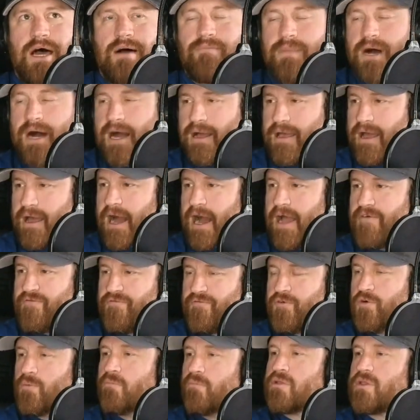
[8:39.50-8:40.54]
I
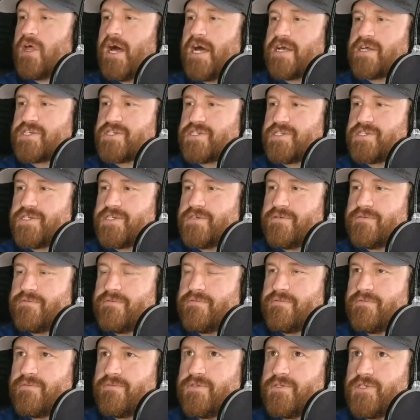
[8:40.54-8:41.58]
feel blessed
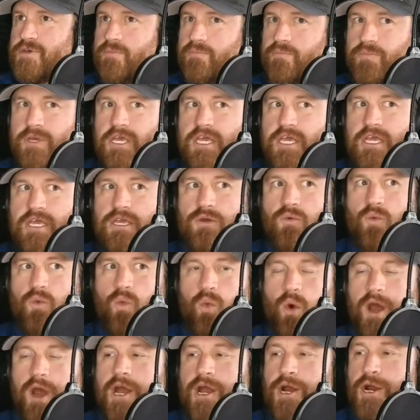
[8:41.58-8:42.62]
to be
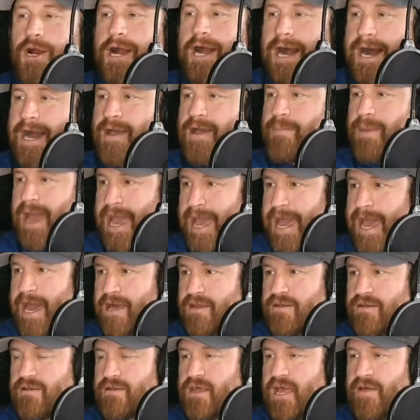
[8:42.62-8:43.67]
where I'm
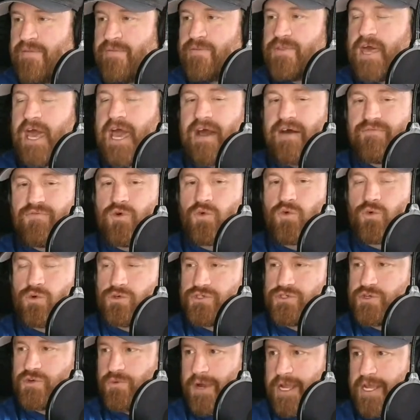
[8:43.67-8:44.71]
at and have the
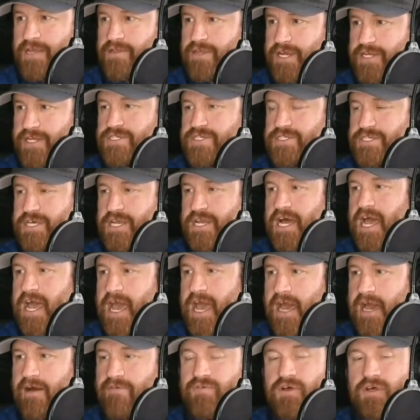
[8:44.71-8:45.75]
rules and regulations that I
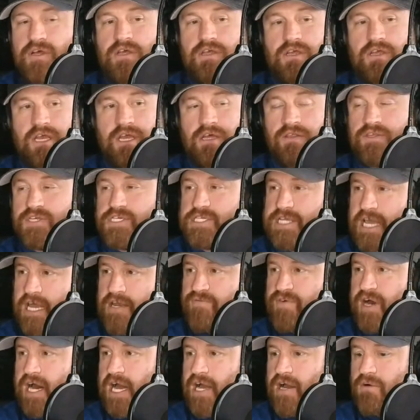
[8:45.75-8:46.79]
have in the
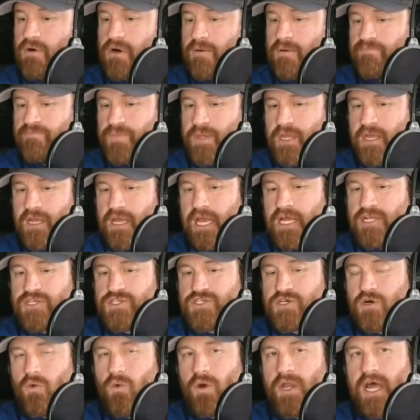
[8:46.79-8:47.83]
state of Iowa. And
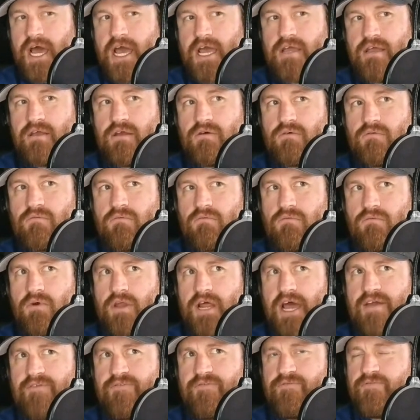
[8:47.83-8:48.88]
so when
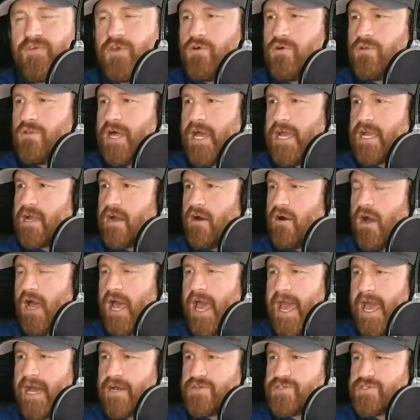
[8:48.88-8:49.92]
I feel like
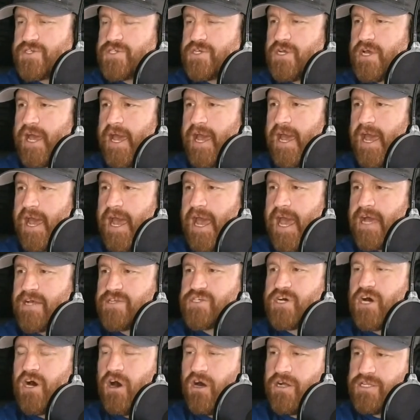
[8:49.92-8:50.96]
as
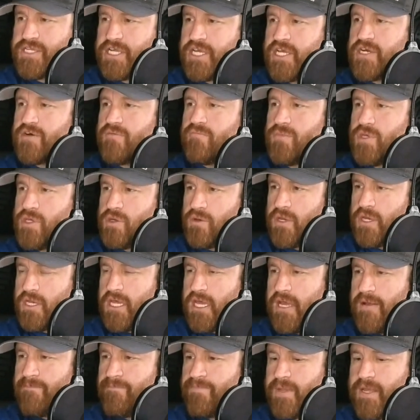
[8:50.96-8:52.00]
a hunting
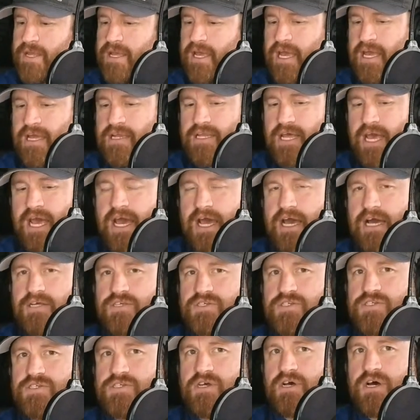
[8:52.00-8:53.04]
community and
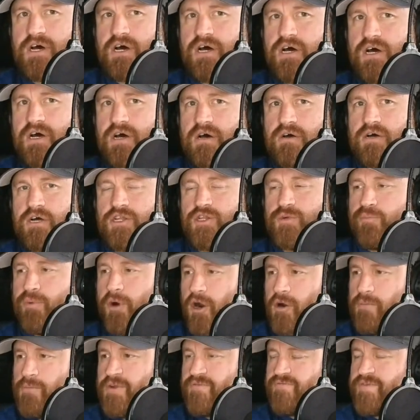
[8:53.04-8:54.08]
as a
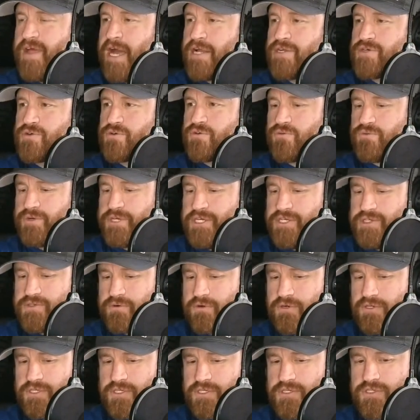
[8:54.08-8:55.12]
Department of Natural
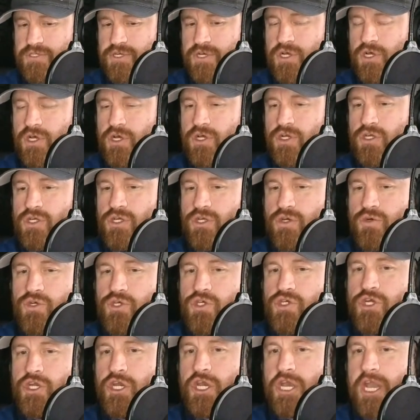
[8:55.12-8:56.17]
Resources, you
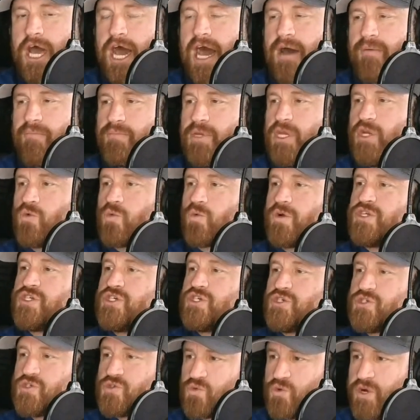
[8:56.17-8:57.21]
should not be
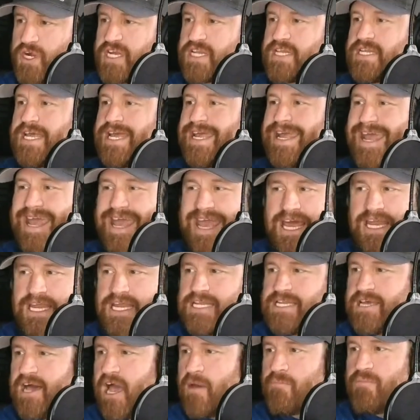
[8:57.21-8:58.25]
restricting
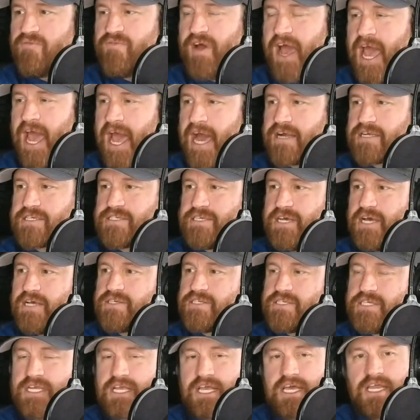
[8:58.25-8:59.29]
any type of
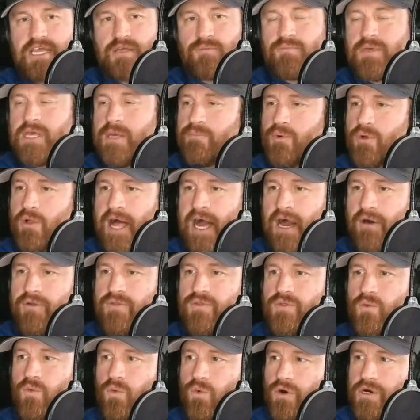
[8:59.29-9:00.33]
access to getting people out
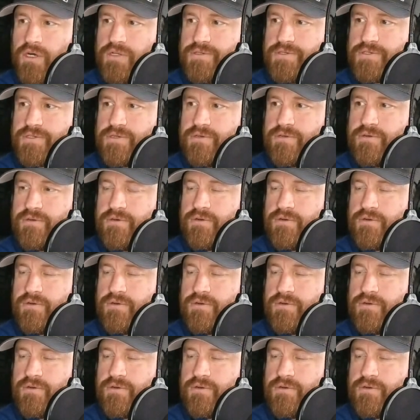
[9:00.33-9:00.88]
in the woods.